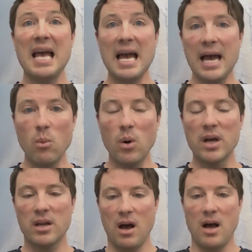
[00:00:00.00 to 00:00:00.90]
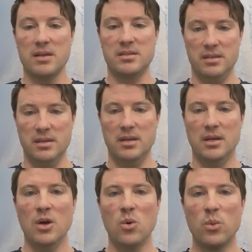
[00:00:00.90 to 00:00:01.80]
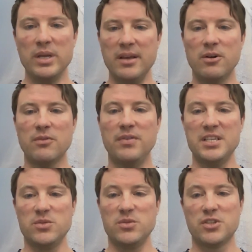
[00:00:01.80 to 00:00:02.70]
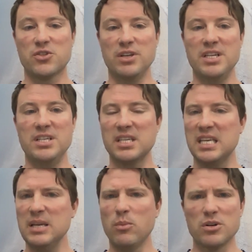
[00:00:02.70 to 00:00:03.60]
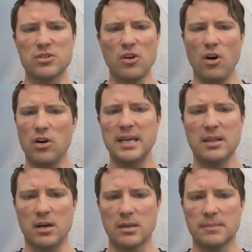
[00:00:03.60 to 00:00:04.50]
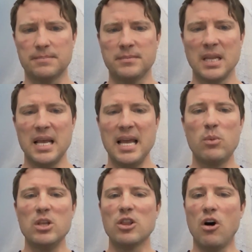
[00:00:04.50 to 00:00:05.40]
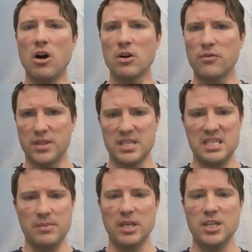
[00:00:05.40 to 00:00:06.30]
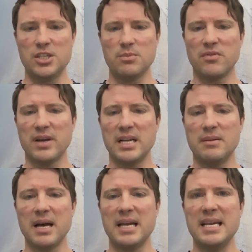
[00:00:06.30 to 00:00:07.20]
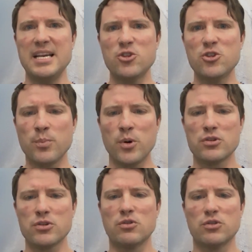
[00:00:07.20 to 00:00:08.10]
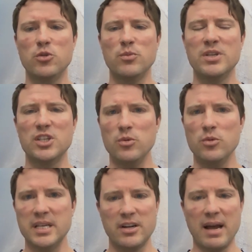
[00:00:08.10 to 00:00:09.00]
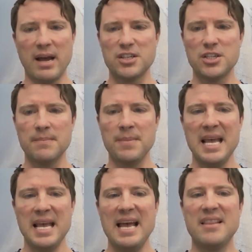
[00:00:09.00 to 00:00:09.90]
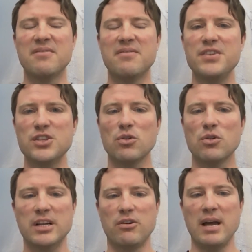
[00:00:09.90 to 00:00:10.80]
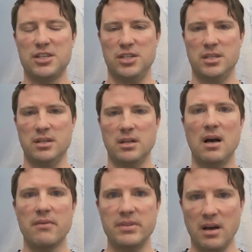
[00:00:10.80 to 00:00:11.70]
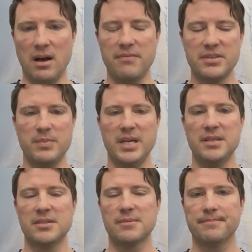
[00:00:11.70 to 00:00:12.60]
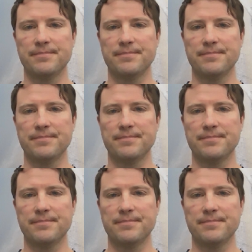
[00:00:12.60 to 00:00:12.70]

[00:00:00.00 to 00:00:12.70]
at what cost? We interface with screens and keyboards all day long, and we long for the stimulation provided by interpersonal human-to-human interaction and the physical interaction of the office space.